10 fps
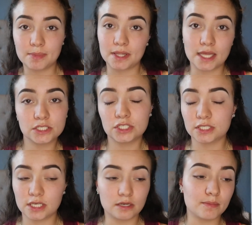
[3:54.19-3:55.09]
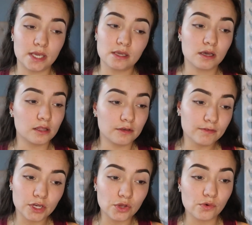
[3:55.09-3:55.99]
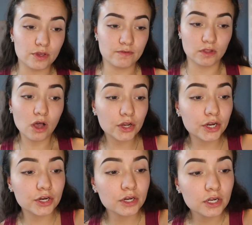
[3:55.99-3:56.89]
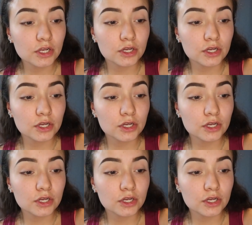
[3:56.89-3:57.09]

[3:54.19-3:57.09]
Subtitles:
but that's just gonna make the video even longer.